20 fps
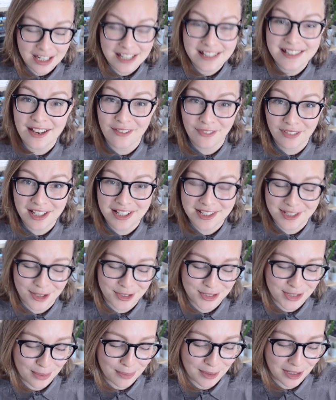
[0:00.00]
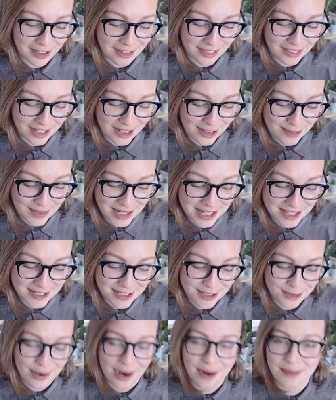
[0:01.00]
He's definitely a sociopath. He's
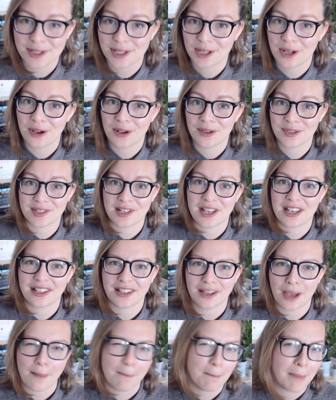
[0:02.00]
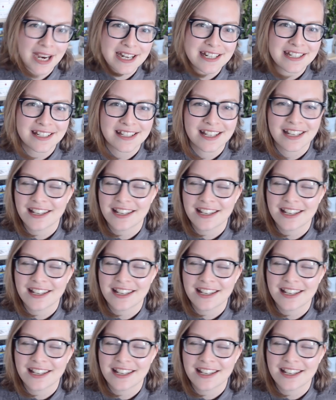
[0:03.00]
described a lot as like a mite,